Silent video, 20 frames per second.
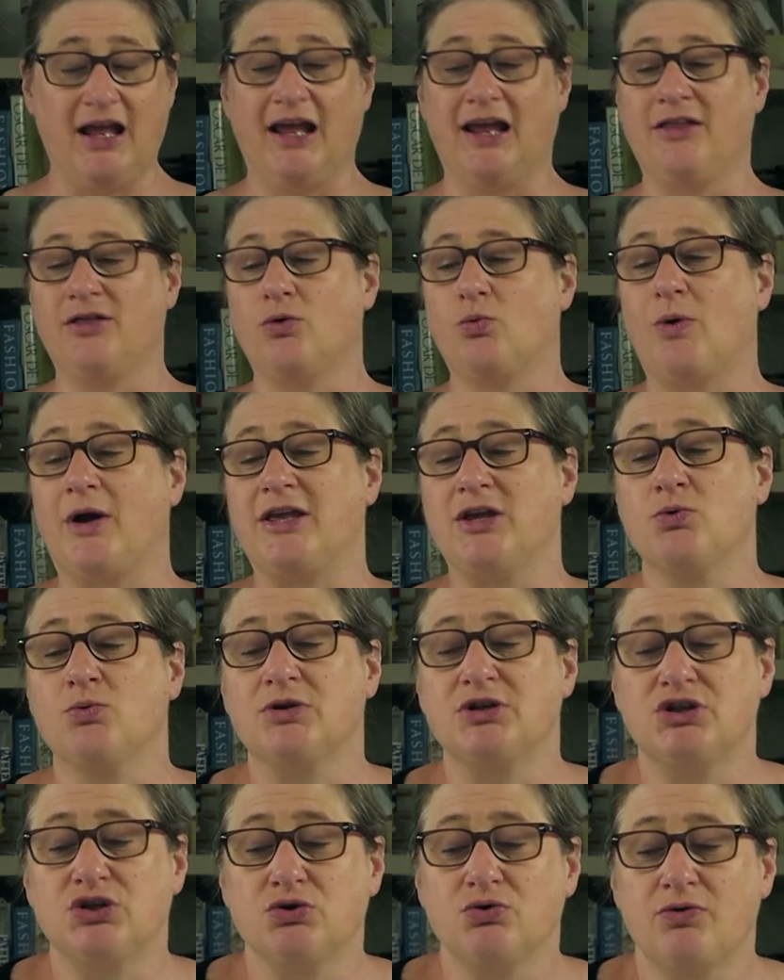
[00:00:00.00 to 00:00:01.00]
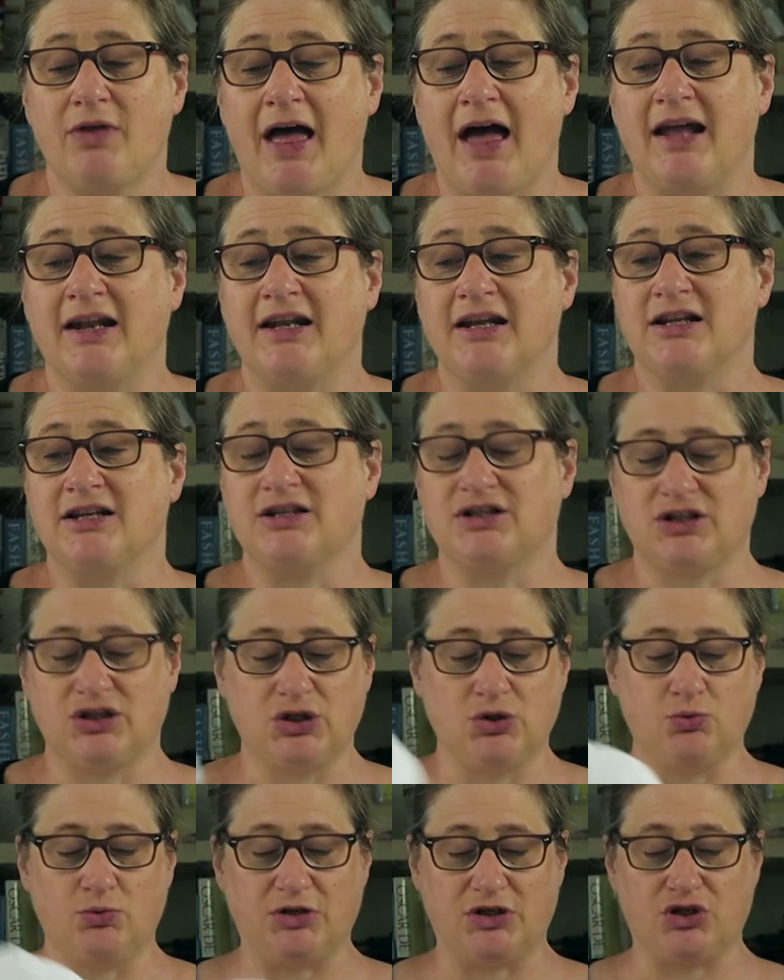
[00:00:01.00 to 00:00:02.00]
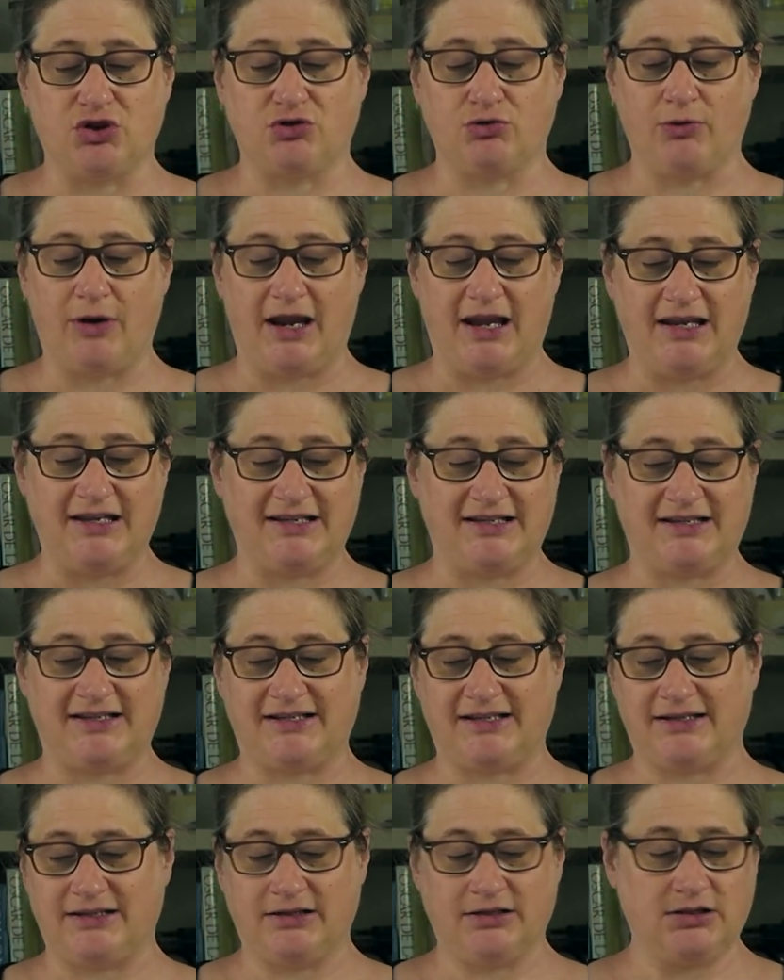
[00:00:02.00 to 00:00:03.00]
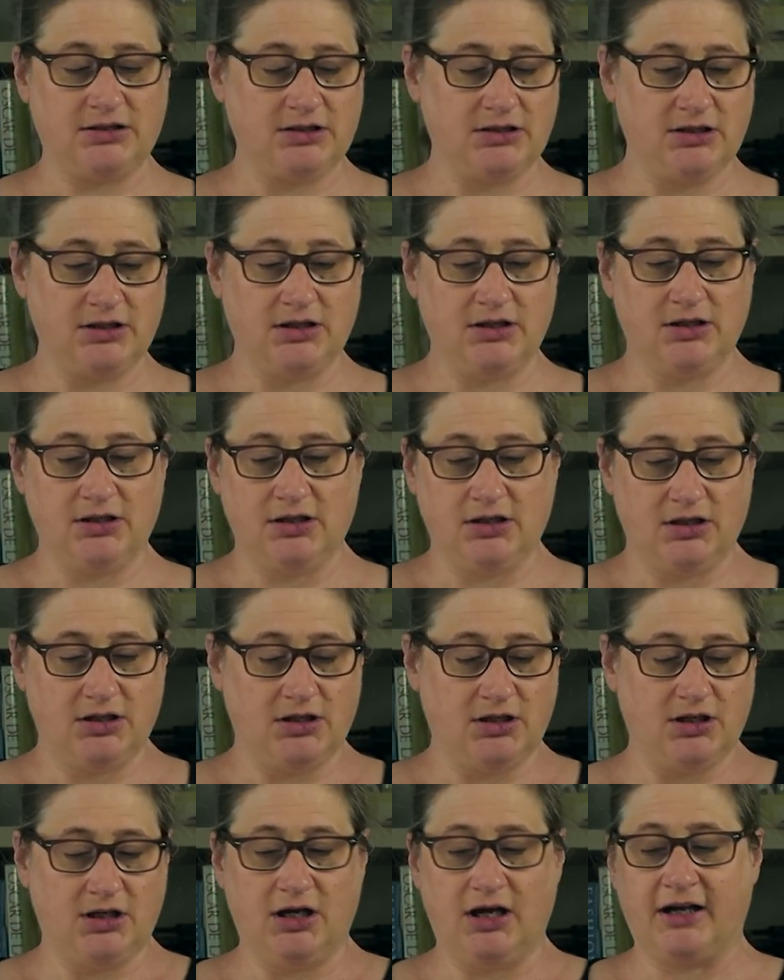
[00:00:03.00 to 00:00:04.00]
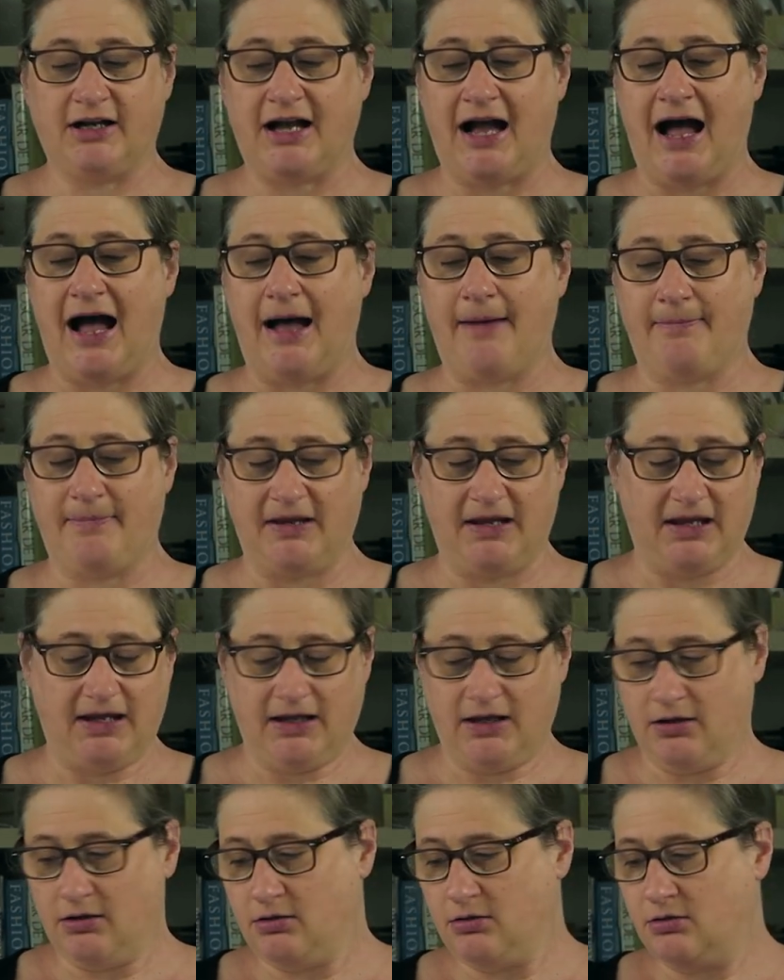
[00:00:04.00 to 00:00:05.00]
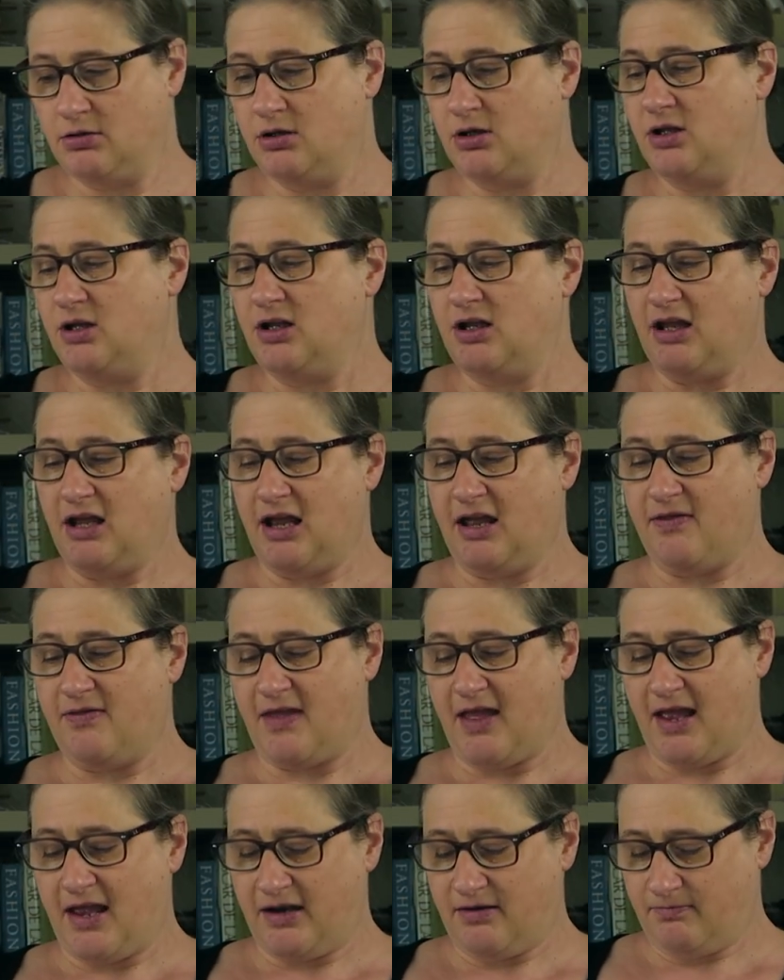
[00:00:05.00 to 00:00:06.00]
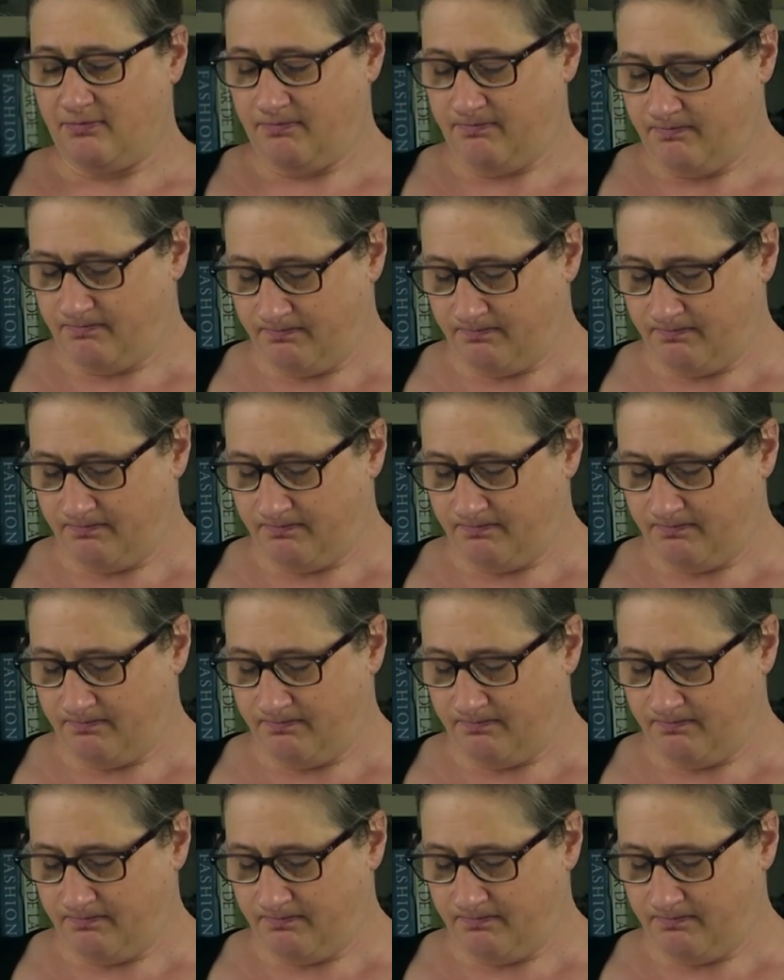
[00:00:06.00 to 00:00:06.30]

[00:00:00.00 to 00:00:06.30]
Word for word: And the way you would do that is you would trace a copy and then